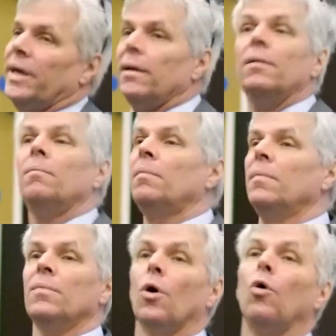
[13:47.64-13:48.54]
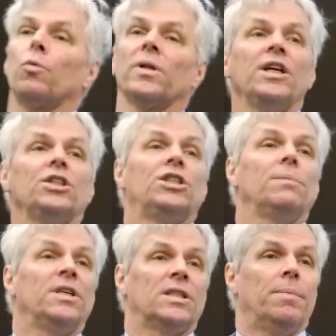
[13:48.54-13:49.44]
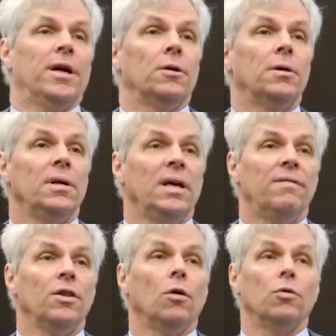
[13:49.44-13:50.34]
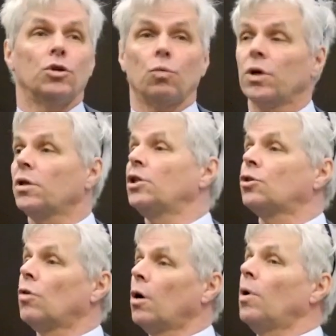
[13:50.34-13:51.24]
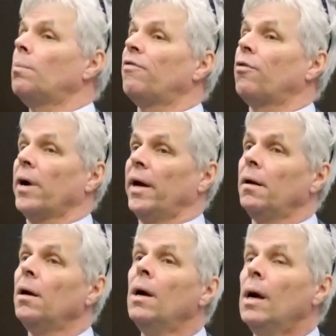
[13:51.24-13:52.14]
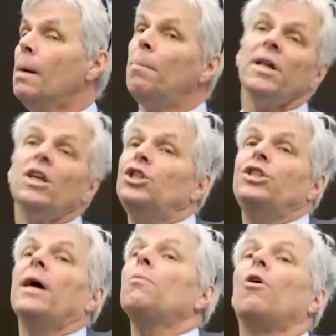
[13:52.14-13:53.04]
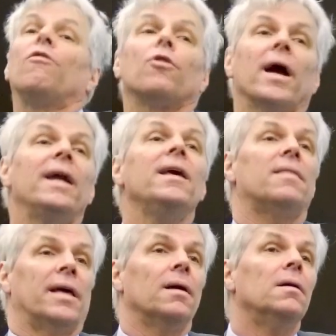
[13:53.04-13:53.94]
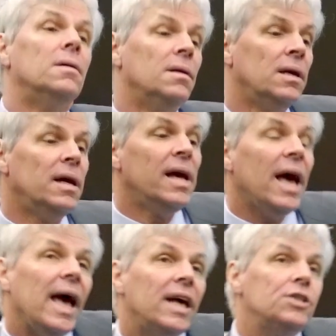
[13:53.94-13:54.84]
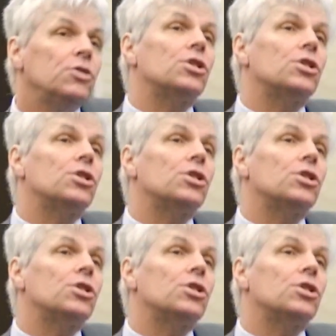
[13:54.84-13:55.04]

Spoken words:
did, the whole relationship disappeared, even though it was a really strong one beforehand. But in general, for anything, as you